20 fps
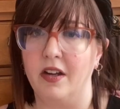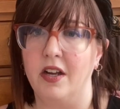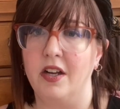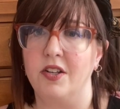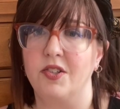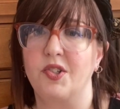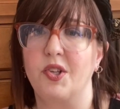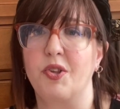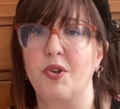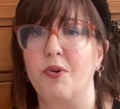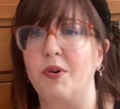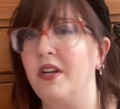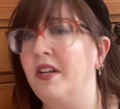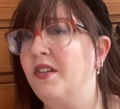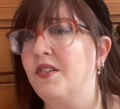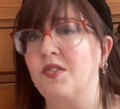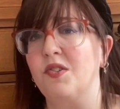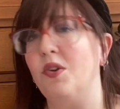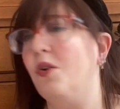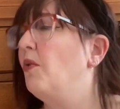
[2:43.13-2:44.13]
So there
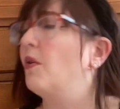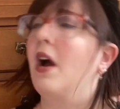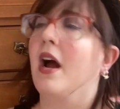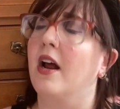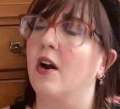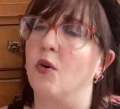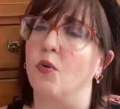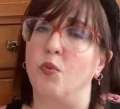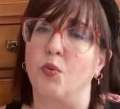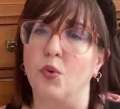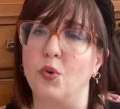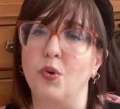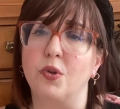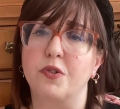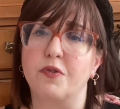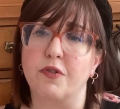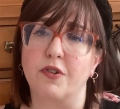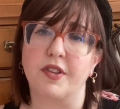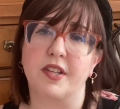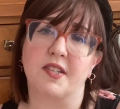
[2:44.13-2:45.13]
is no kind of rules
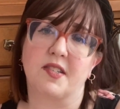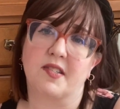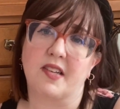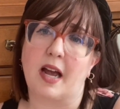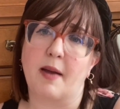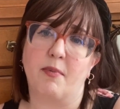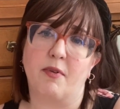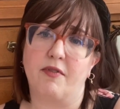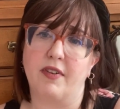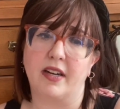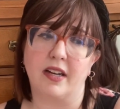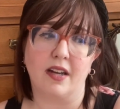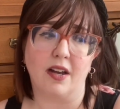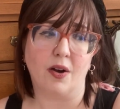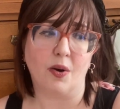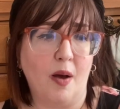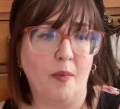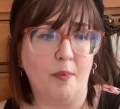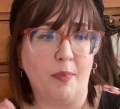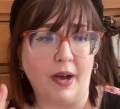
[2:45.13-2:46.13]
for this type of
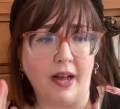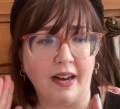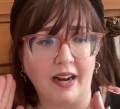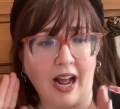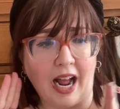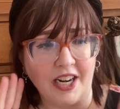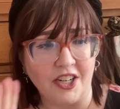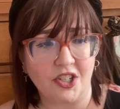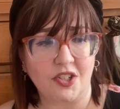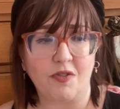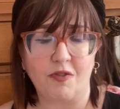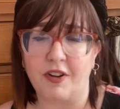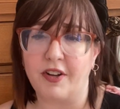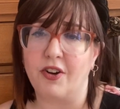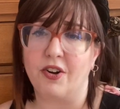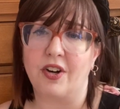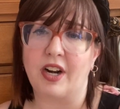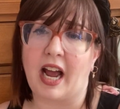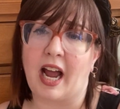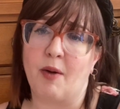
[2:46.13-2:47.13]
video, but I just
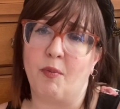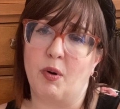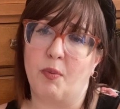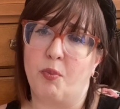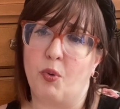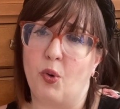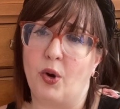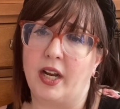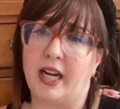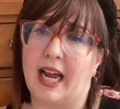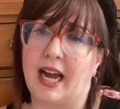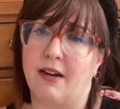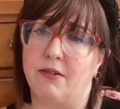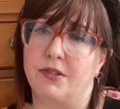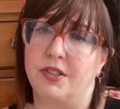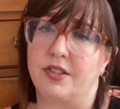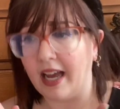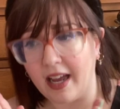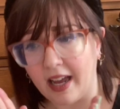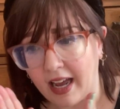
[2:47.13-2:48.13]
figured I would point
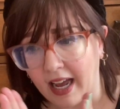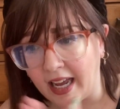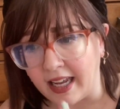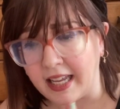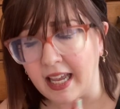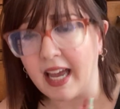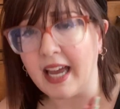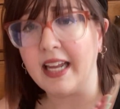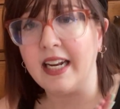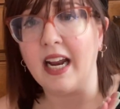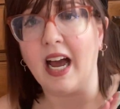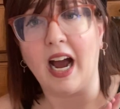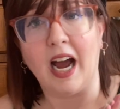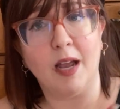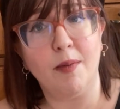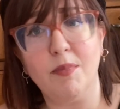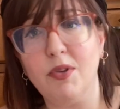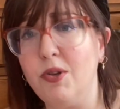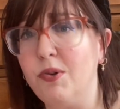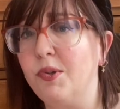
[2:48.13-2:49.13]
out, again,
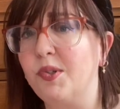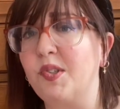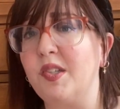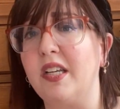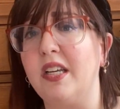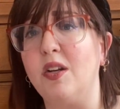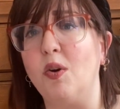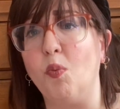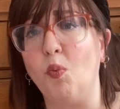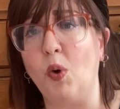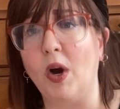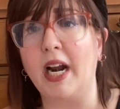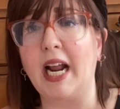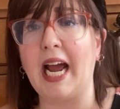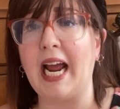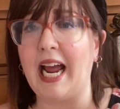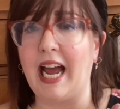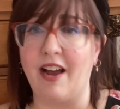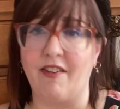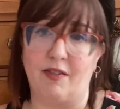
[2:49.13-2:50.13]
I'm using what
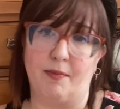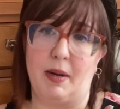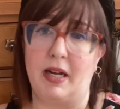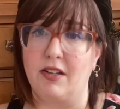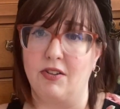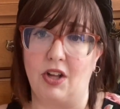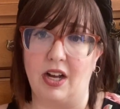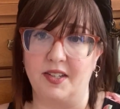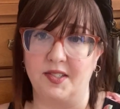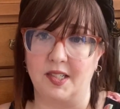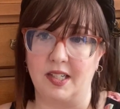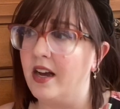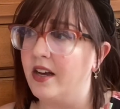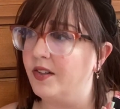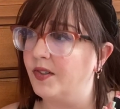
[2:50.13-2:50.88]
I have in my closet.